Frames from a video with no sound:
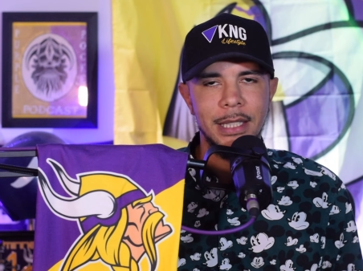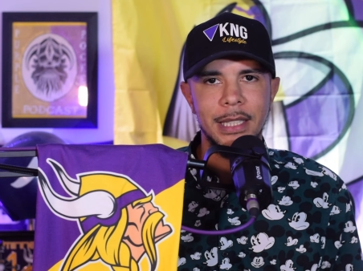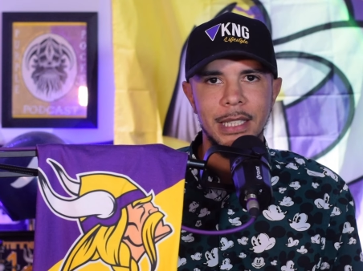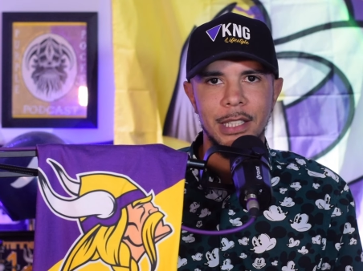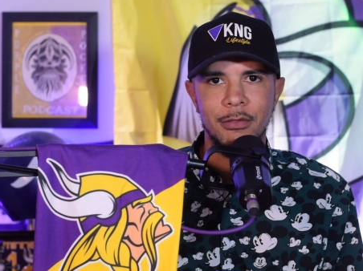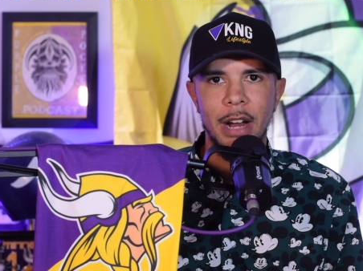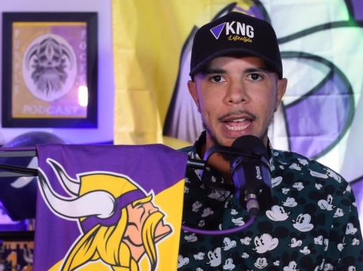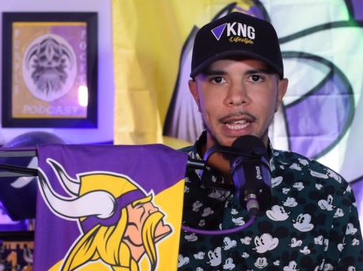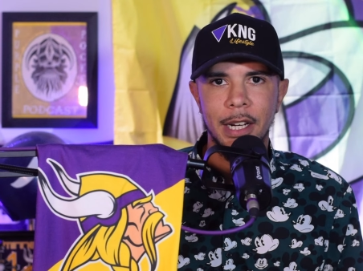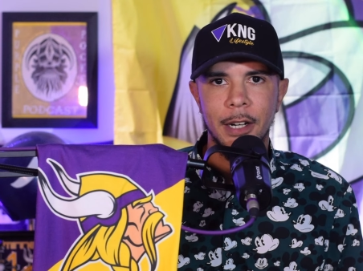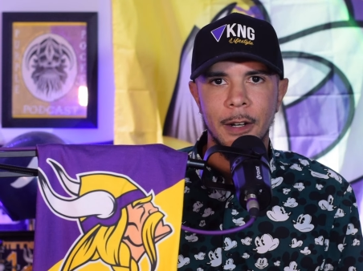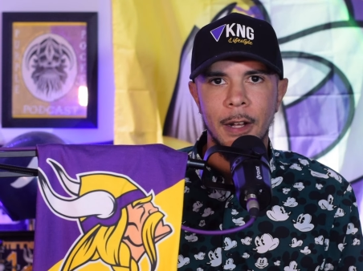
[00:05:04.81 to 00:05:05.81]
season right
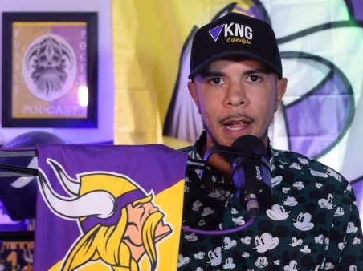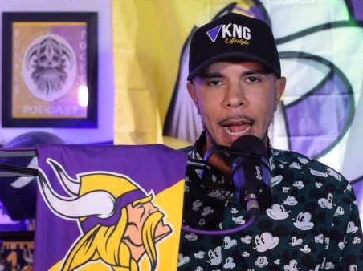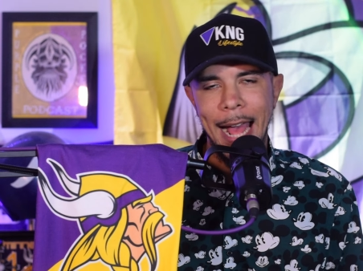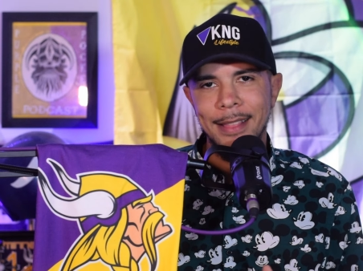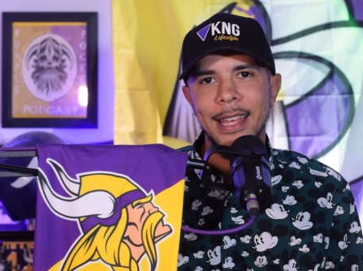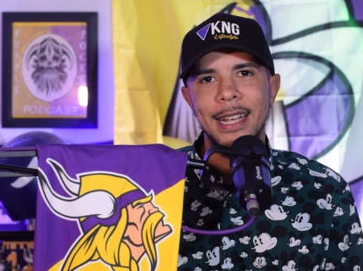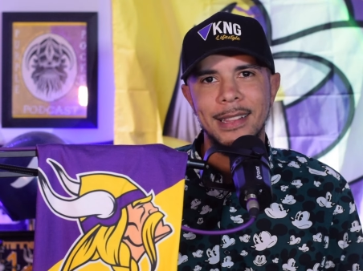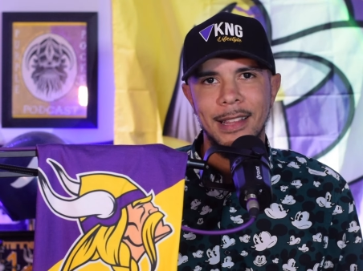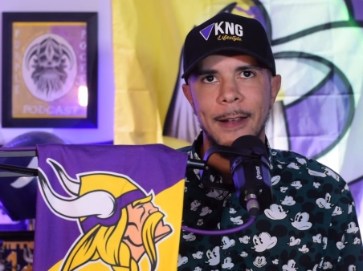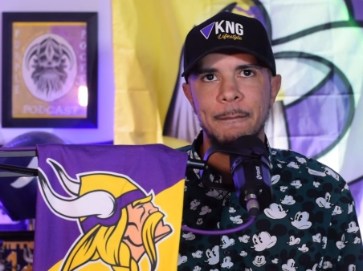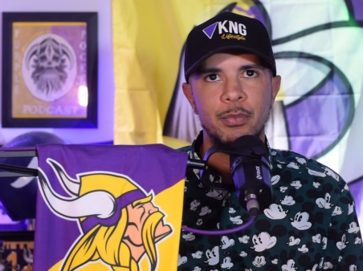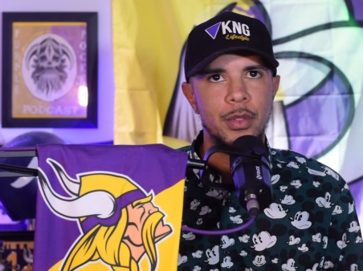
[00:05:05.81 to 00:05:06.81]
here. I think
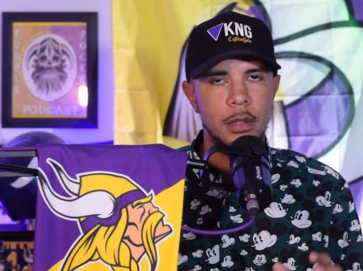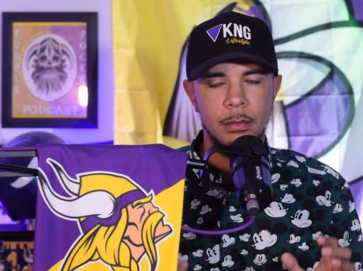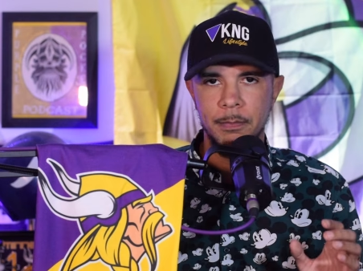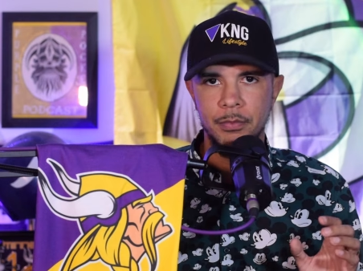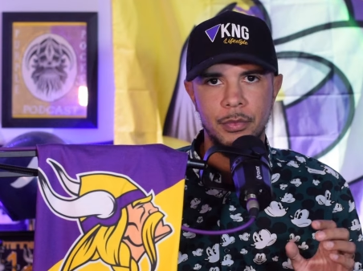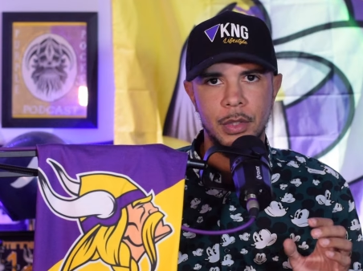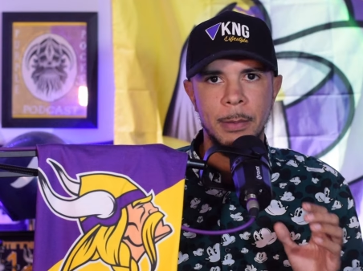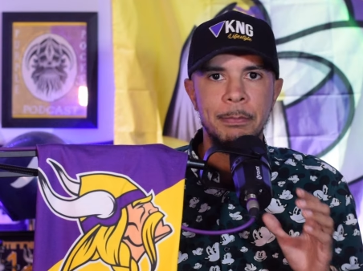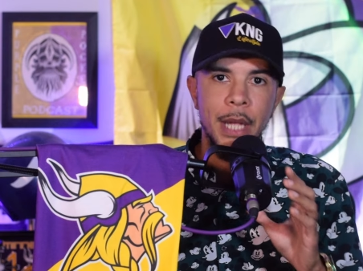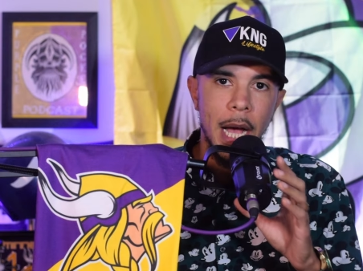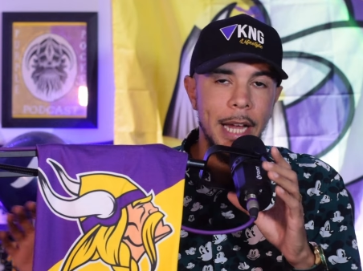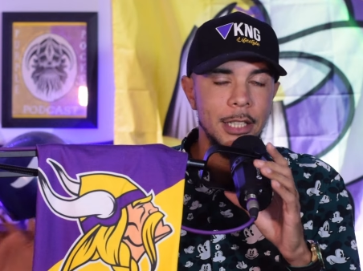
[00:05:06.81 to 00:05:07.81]
that, to
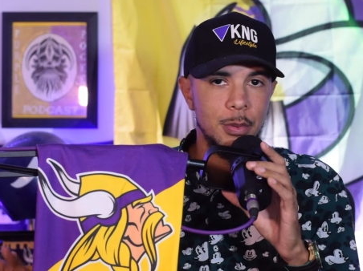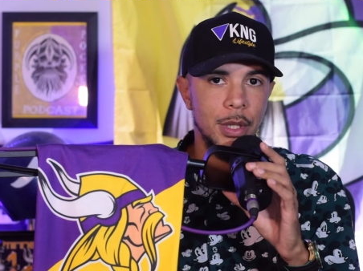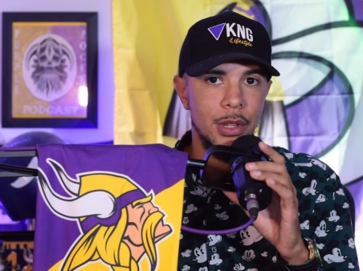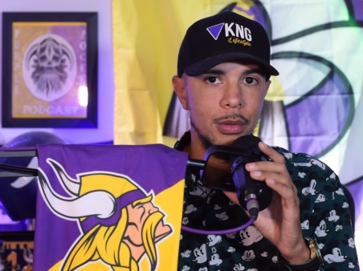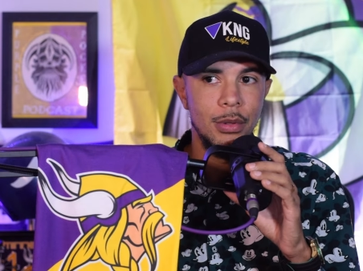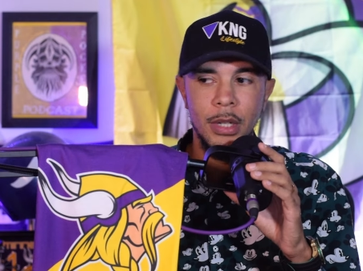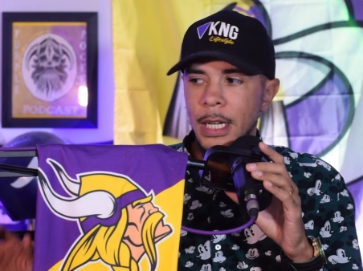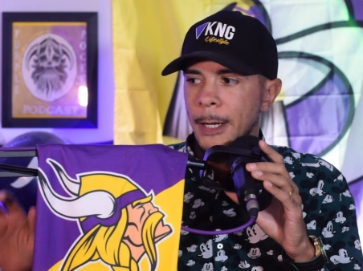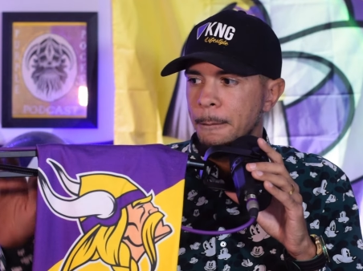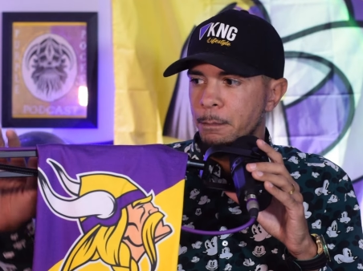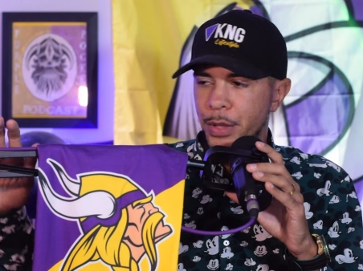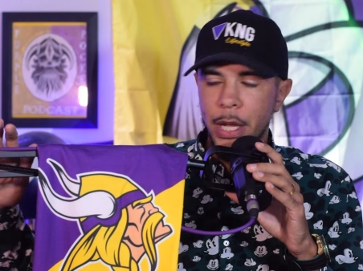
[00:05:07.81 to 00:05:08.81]
be honest with you,
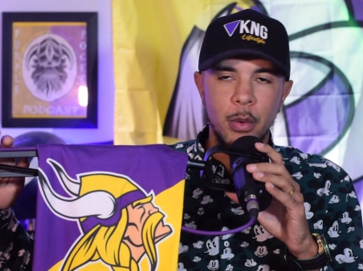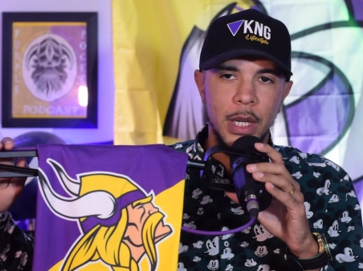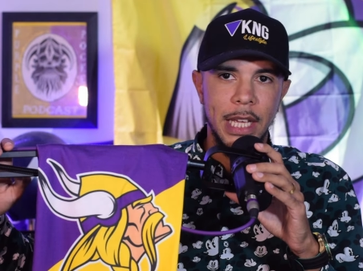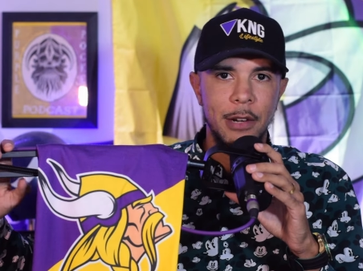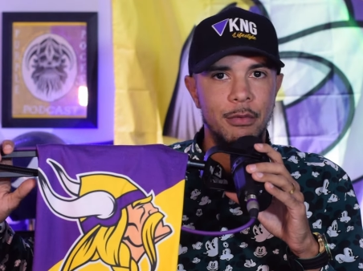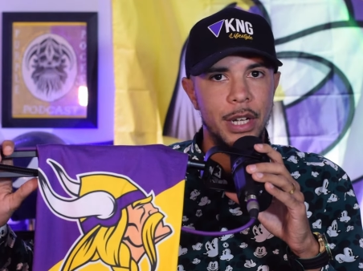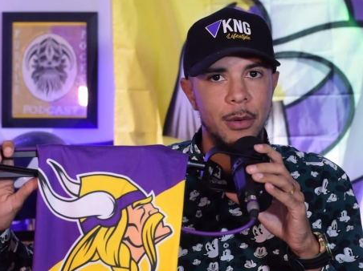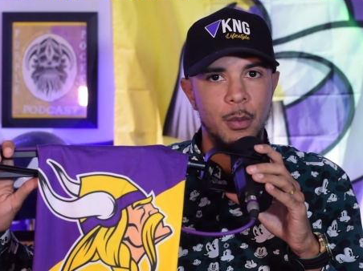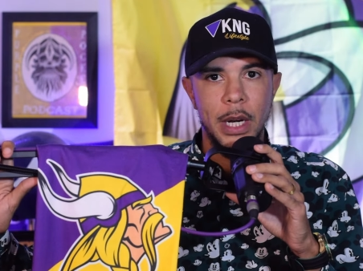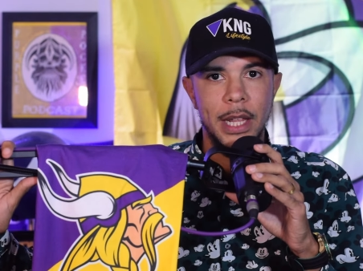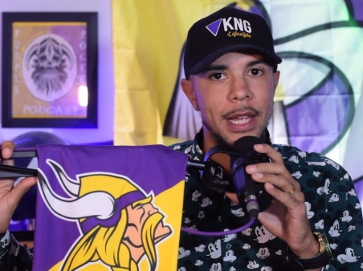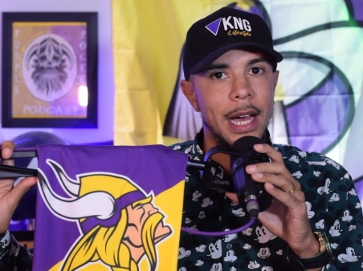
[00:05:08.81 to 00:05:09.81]
they would get rid of
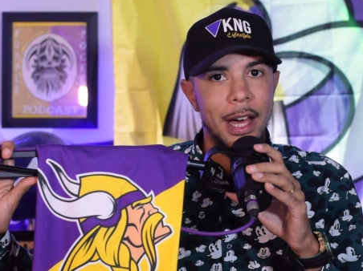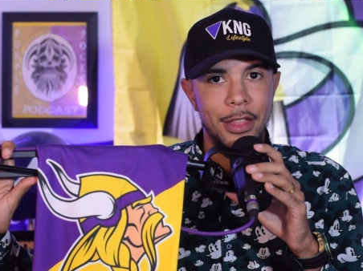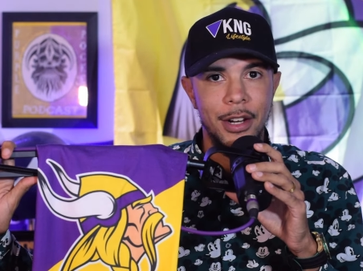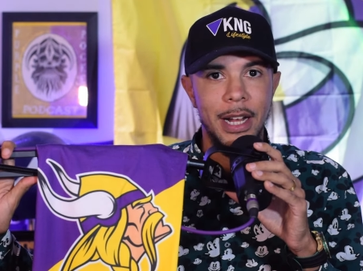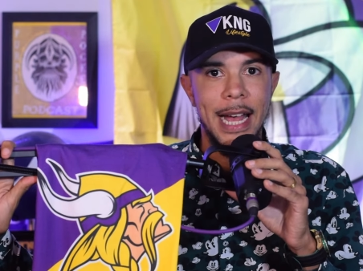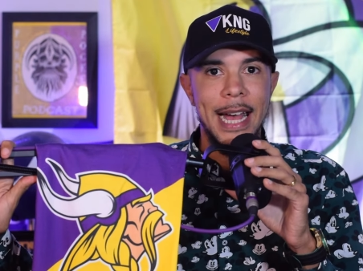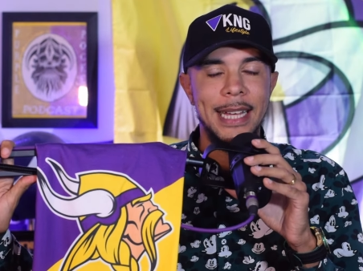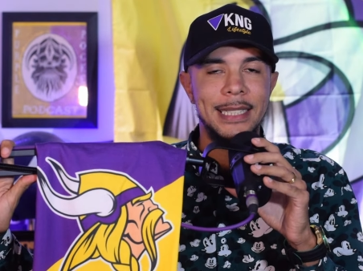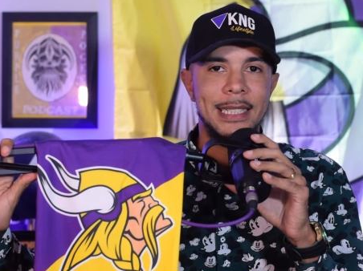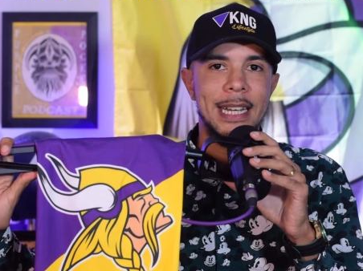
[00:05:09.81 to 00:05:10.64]
one of the other guys.